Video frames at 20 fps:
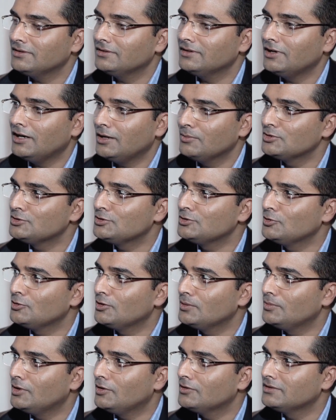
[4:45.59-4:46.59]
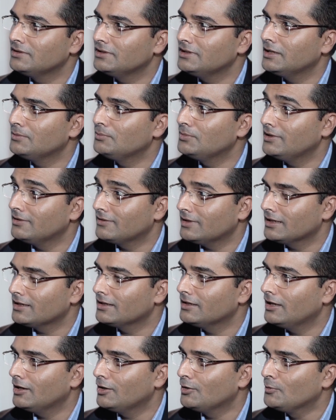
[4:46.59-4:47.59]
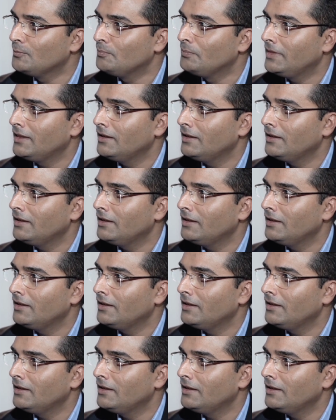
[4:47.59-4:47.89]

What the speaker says: how much you know about DNB right now,